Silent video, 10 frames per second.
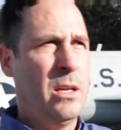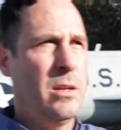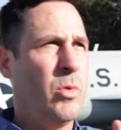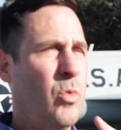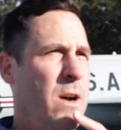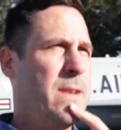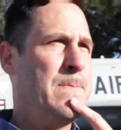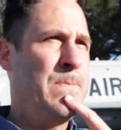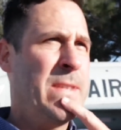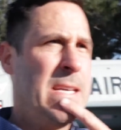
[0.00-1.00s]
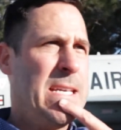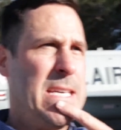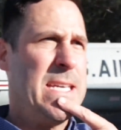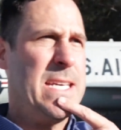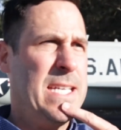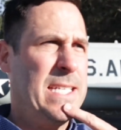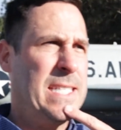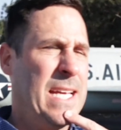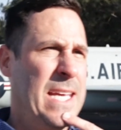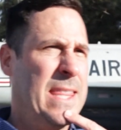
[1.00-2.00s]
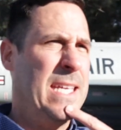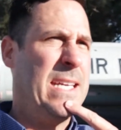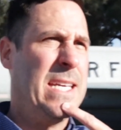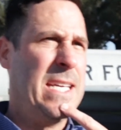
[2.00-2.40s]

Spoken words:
Number one is I think